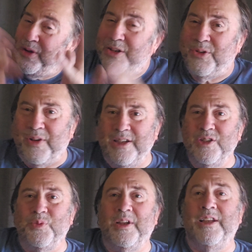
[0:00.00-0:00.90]
get any
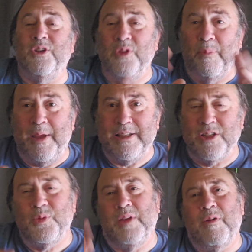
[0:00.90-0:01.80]
donations, we can do the
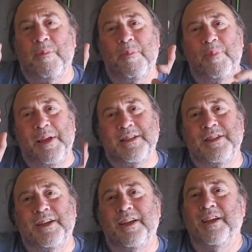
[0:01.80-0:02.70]
basics. We have a
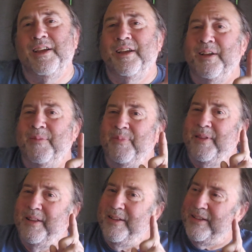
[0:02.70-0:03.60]
basic
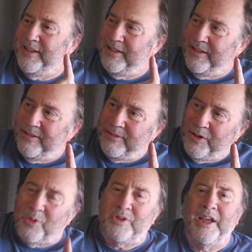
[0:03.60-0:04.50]

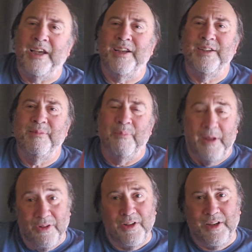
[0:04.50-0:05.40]
low-tech
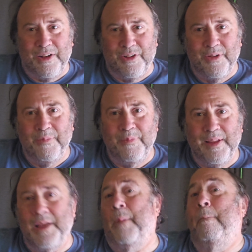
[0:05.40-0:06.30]
metal detector
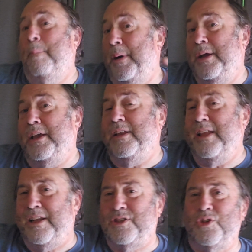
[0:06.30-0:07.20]
and a bucket
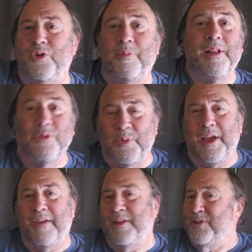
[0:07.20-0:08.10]
and a scoop. That's what we
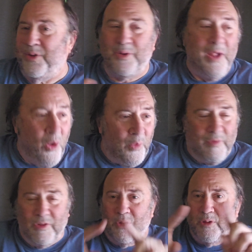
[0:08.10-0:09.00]
have. That's our. Oh, we have
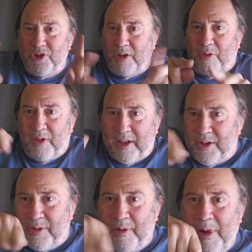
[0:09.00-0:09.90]
a little shovel like
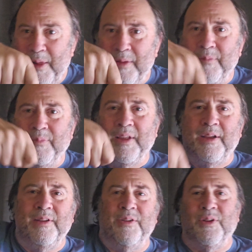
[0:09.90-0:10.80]

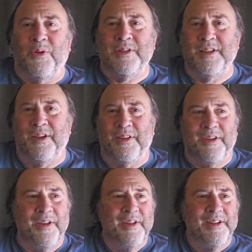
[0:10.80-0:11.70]
you can always see on the
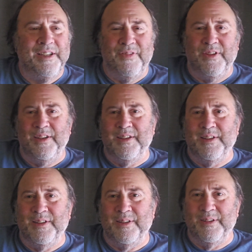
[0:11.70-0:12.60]
TV
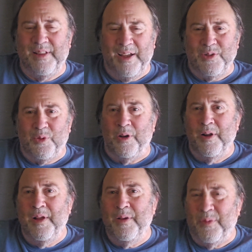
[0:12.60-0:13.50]
things where
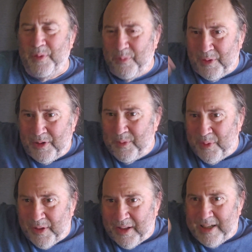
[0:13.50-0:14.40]

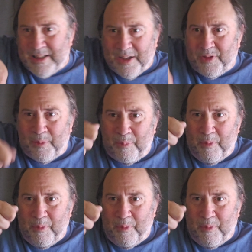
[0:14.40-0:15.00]
the lady's out there